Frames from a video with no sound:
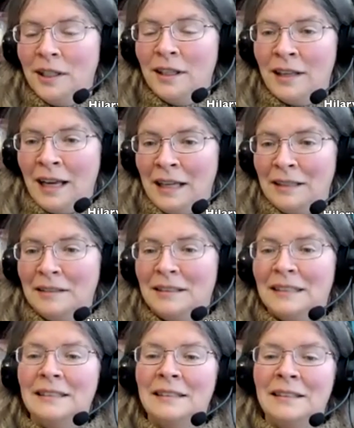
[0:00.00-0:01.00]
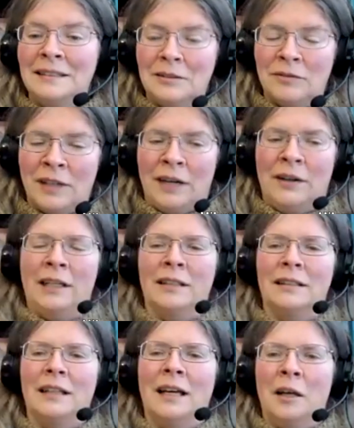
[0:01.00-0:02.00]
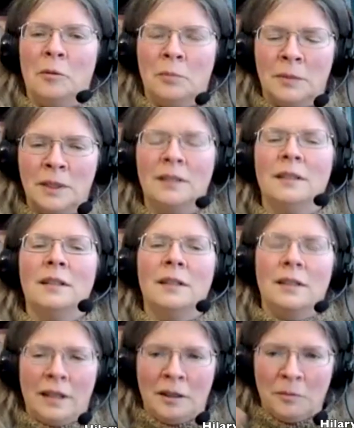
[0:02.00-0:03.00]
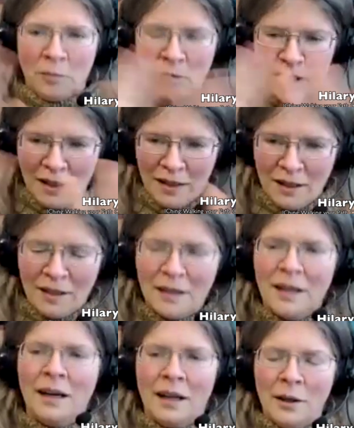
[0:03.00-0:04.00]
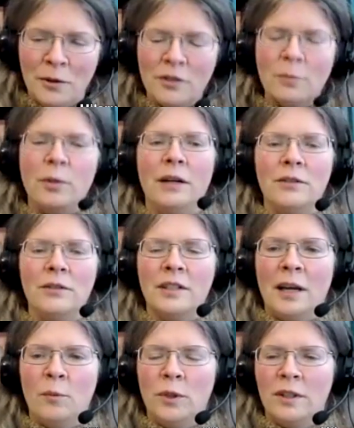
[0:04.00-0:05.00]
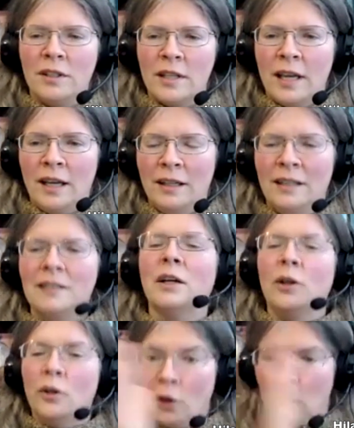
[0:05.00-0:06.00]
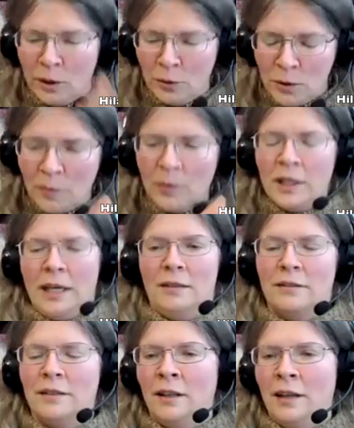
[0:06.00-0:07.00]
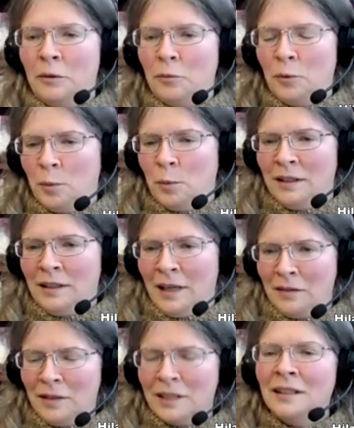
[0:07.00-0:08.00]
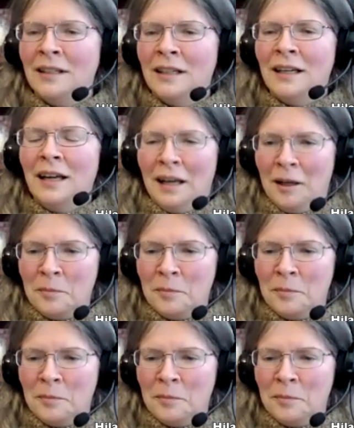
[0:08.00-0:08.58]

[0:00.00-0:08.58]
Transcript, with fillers: at that? Not very. Um, you know, close the browser tab with the sale in it, go and do something else. And that would right. be the end of it. Um,